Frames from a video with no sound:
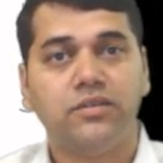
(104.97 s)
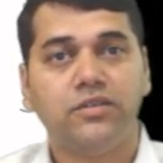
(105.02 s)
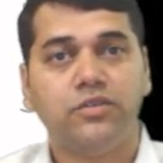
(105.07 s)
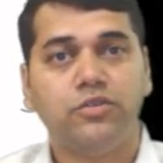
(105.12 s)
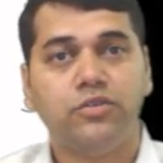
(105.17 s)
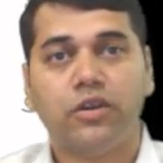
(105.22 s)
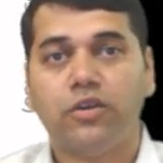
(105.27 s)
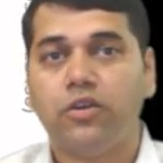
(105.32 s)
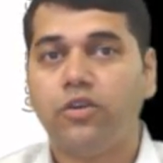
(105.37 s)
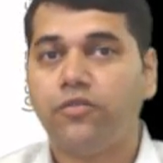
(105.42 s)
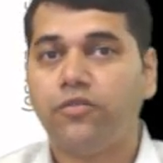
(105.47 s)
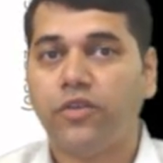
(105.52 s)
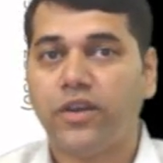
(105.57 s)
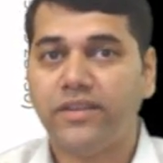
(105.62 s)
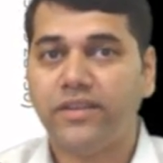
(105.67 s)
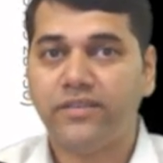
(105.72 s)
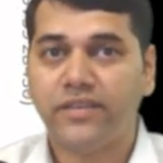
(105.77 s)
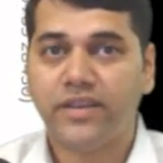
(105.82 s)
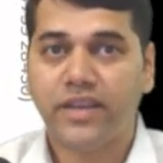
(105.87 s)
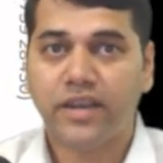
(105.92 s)
You have got
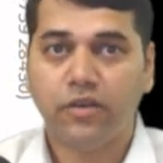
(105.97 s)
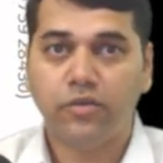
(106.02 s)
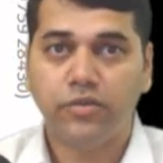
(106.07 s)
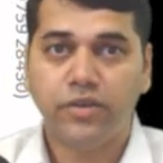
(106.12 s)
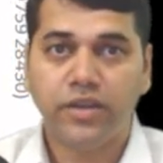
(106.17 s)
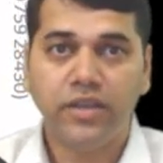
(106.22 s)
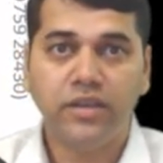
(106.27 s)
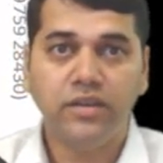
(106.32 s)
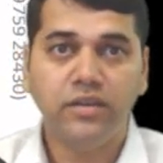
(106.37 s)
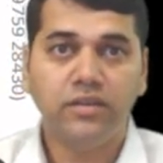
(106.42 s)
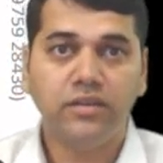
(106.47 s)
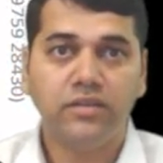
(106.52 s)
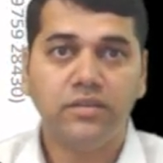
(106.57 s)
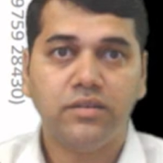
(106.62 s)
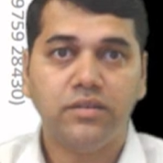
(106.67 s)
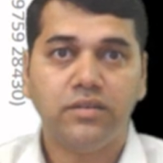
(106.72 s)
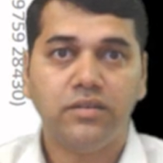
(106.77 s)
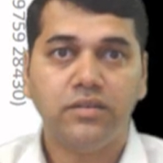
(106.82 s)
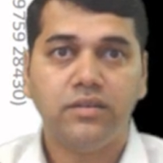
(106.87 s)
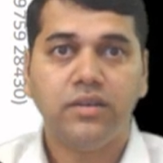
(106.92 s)
forensic accounting,
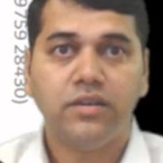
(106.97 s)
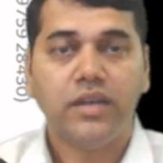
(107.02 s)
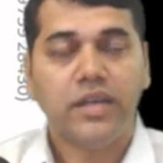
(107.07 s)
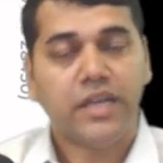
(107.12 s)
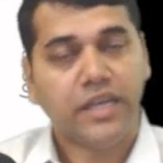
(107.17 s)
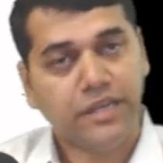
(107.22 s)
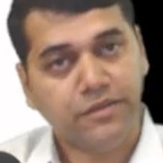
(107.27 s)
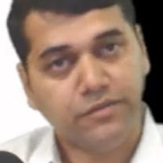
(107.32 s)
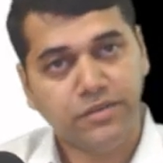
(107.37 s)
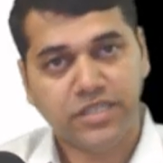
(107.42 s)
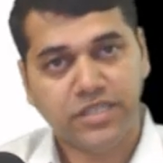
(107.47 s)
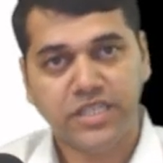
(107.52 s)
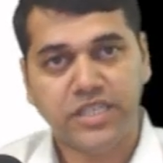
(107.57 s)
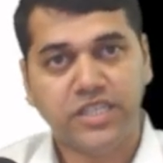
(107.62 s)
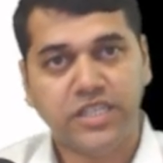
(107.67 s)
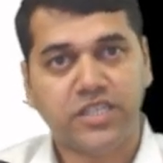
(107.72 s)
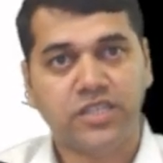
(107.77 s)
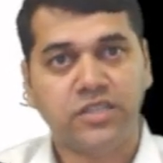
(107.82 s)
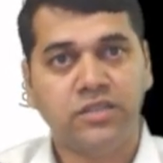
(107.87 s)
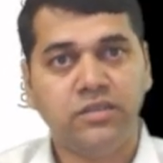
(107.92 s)

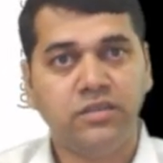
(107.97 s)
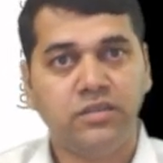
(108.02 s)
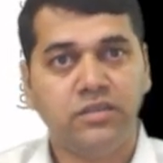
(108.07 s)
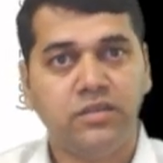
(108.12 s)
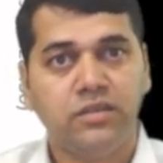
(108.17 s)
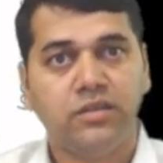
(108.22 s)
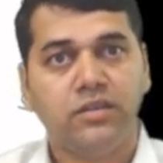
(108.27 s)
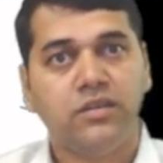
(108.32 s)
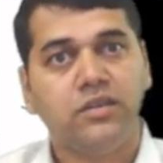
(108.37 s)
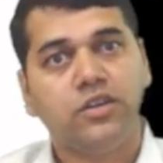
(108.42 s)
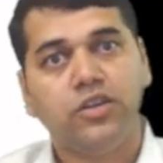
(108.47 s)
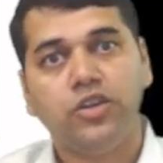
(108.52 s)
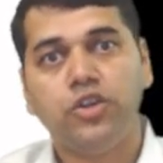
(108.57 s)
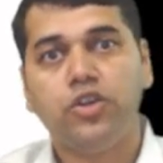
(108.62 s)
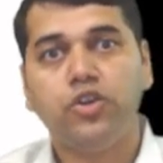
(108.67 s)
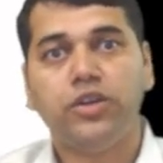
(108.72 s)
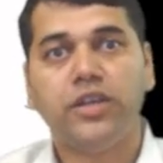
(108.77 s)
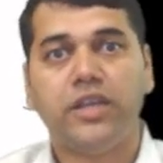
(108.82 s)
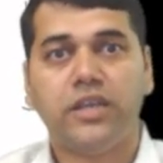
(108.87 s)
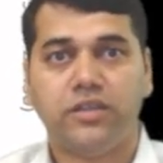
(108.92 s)
investigation,
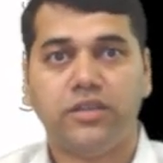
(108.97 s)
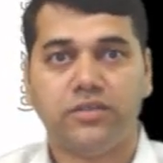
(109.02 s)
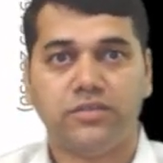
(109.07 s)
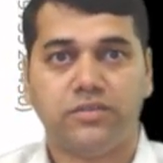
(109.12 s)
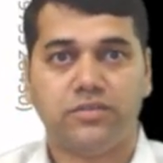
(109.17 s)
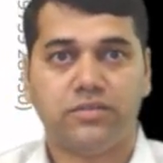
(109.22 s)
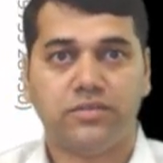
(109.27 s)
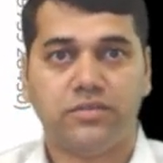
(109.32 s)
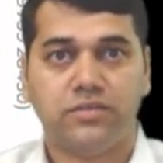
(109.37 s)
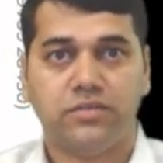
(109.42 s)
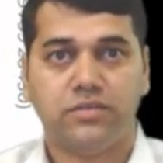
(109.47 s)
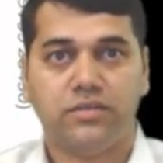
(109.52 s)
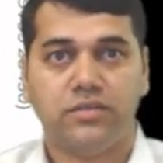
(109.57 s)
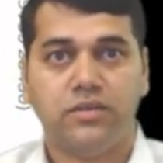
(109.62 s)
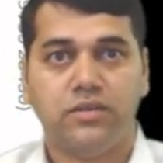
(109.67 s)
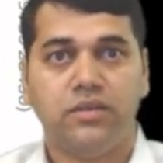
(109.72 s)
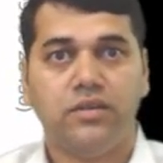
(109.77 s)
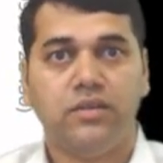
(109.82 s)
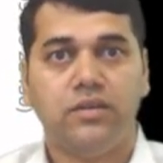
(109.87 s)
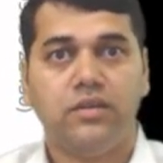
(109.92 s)
due diligence.
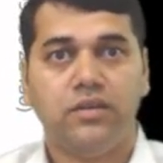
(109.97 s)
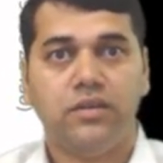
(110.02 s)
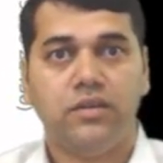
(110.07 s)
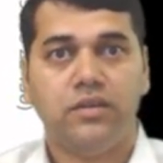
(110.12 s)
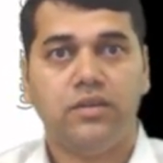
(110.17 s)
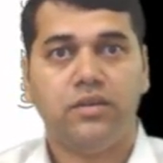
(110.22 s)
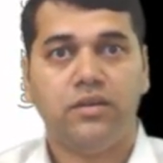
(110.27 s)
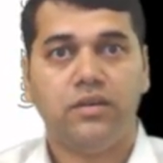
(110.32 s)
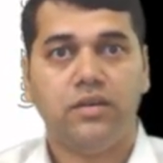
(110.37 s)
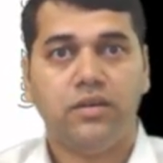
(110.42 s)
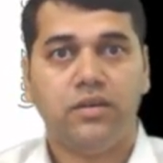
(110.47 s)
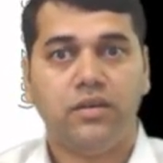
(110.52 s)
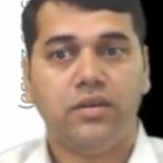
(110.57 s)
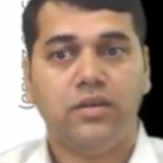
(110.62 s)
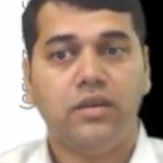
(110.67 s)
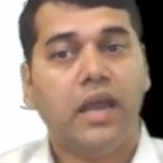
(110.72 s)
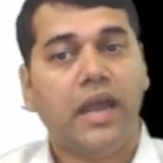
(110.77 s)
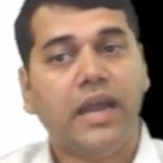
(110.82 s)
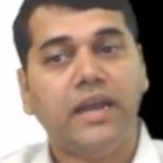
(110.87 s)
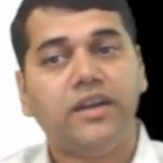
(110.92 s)

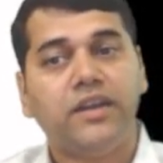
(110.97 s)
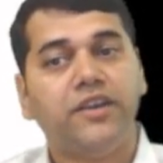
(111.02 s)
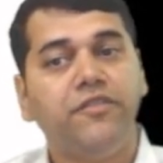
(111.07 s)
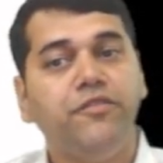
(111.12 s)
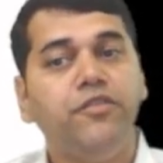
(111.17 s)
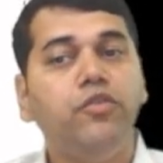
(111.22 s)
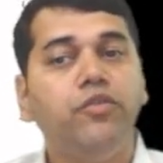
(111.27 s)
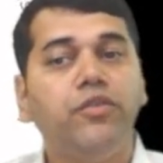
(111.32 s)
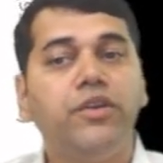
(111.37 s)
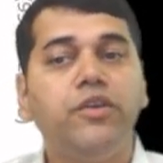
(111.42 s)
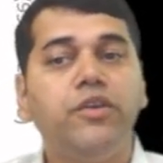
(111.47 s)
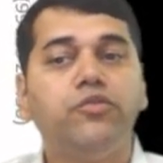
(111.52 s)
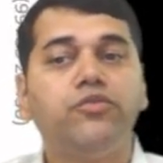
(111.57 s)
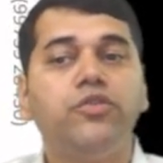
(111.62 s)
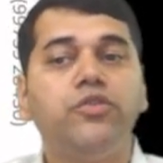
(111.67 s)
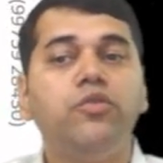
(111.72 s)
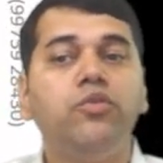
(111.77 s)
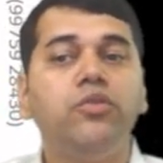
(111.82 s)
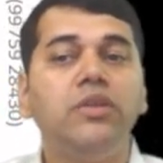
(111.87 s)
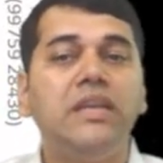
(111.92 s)
And review gives
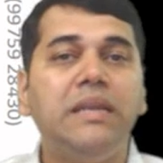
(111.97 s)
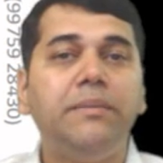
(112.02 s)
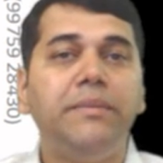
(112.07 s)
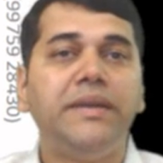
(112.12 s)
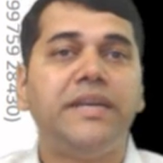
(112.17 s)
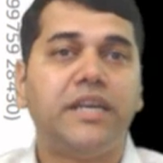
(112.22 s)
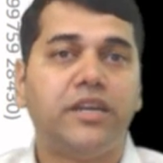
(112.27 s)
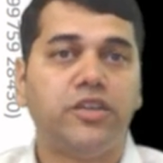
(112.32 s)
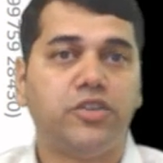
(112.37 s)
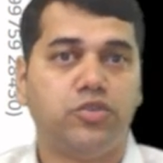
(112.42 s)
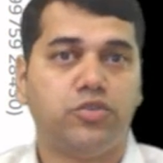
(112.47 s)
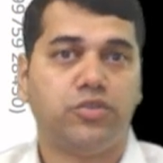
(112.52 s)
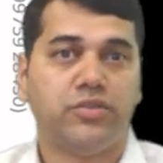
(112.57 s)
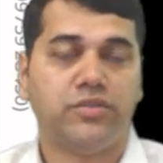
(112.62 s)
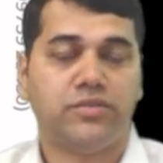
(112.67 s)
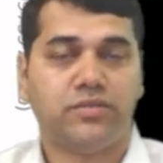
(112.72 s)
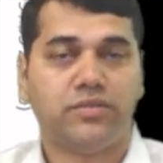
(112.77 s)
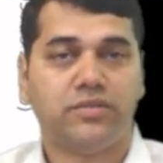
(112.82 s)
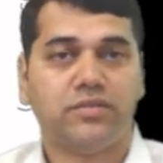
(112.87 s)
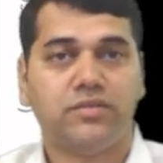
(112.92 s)
you limited
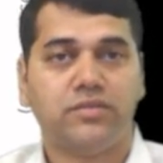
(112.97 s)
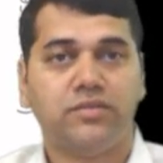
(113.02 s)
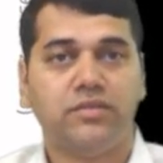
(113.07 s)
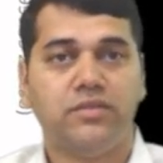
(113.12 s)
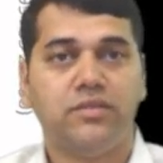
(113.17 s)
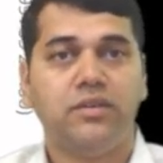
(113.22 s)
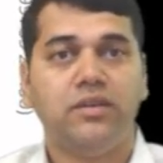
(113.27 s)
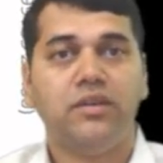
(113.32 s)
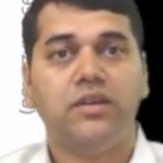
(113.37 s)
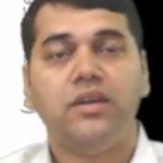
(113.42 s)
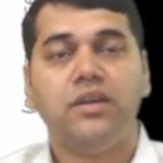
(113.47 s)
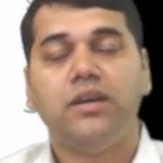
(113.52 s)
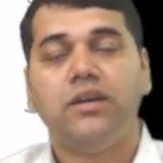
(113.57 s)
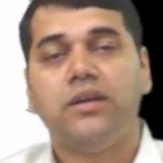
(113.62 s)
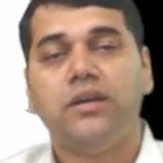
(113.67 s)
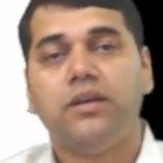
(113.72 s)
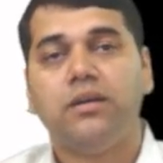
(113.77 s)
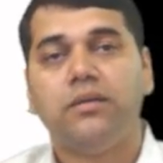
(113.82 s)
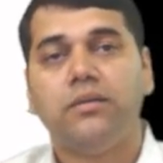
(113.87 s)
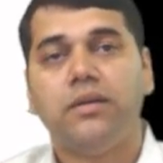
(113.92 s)
assurance.
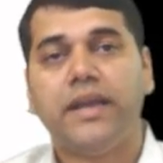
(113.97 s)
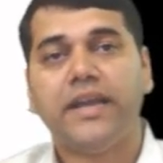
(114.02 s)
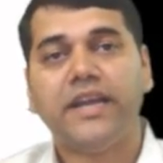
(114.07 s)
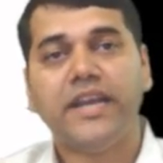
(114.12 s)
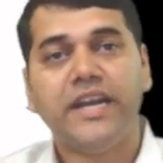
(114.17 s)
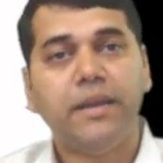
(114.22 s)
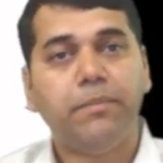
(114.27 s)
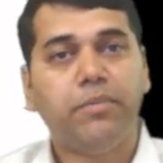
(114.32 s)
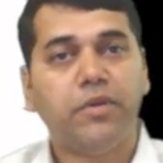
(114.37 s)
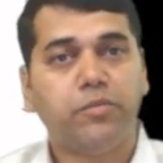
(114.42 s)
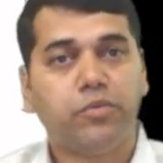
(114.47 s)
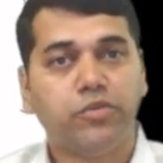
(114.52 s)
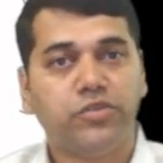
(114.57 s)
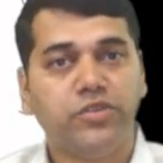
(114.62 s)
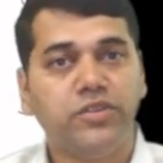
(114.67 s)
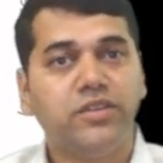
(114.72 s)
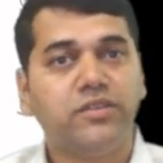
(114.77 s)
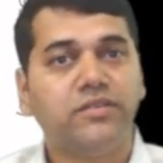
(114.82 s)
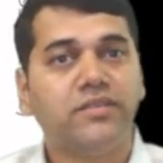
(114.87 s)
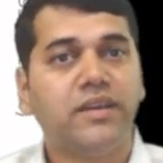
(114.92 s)
Agreed upon
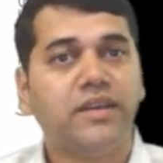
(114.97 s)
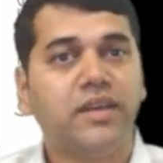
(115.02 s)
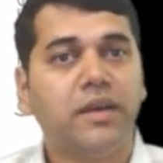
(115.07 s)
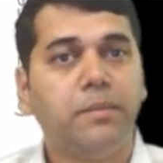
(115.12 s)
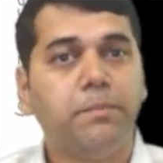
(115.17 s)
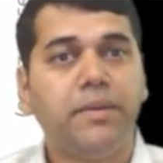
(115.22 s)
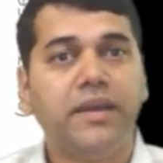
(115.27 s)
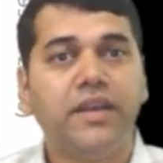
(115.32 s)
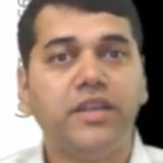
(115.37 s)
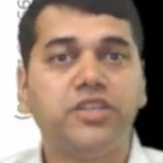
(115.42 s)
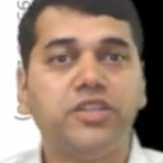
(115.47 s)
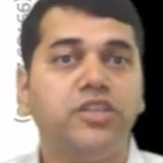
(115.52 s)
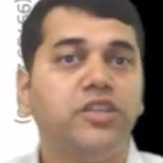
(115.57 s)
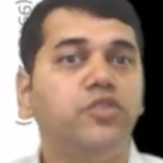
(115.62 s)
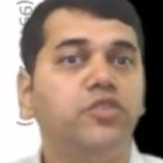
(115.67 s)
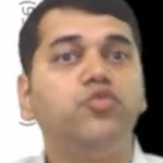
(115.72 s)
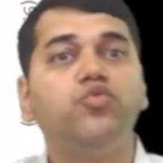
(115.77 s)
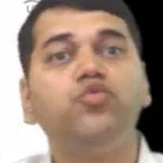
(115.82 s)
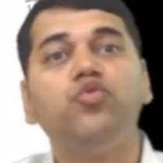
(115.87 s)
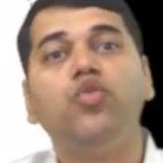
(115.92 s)
procedures and compilation
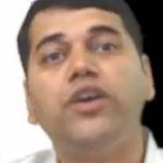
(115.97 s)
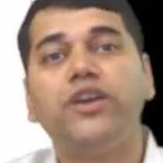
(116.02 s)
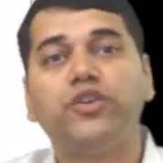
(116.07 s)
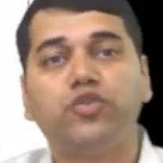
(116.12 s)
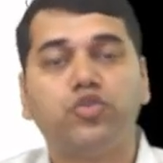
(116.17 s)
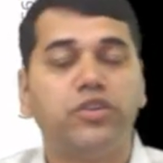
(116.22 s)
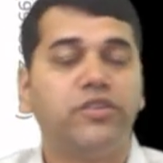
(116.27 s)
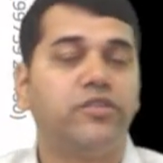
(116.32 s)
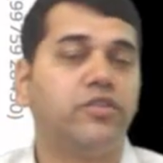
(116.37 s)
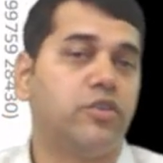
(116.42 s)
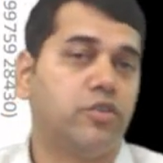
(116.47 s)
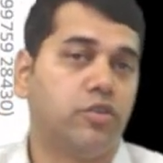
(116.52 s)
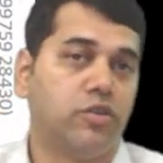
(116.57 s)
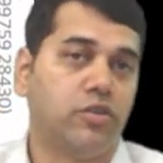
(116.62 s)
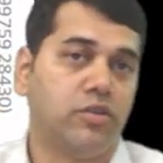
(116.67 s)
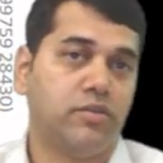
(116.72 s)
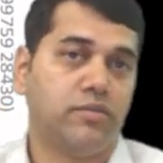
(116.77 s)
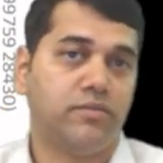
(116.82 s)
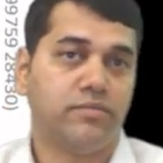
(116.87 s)
gives no assurance at all.